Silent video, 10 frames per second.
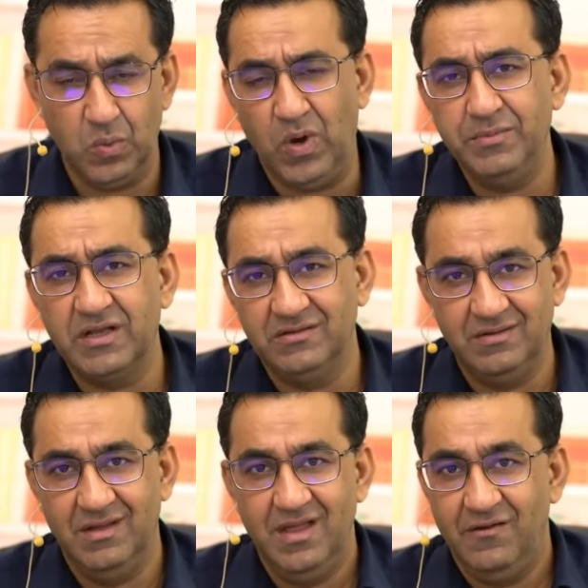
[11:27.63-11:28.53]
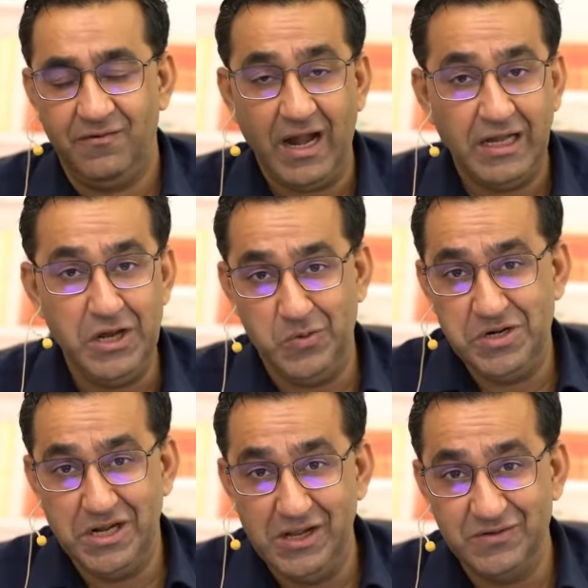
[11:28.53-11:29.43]
Why? Because frankly, no
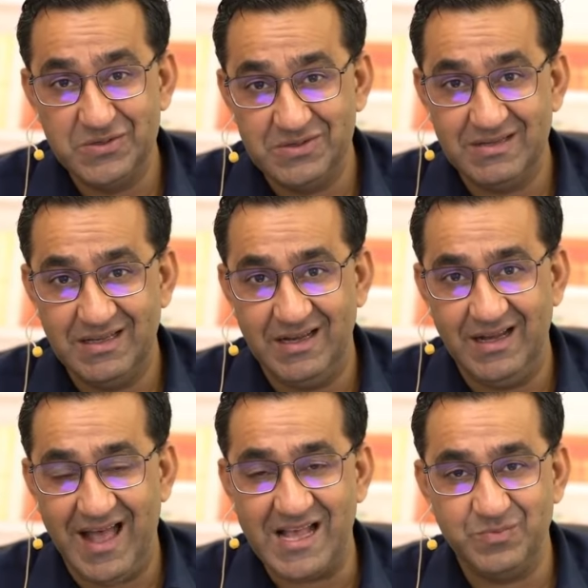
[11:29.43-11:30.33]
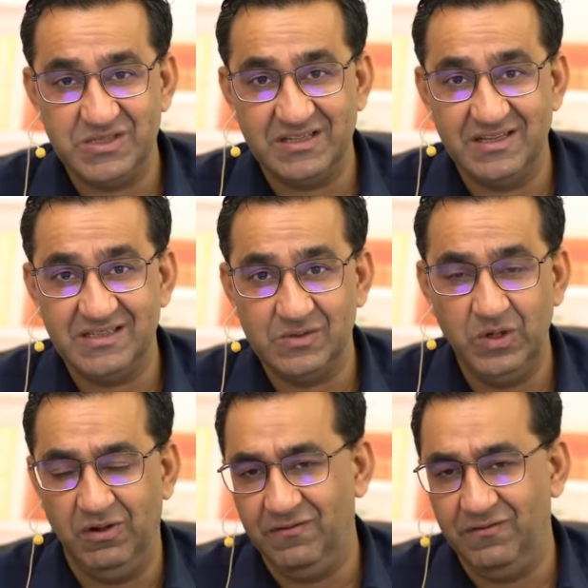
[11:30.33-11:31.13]
one delivers as much success as we do.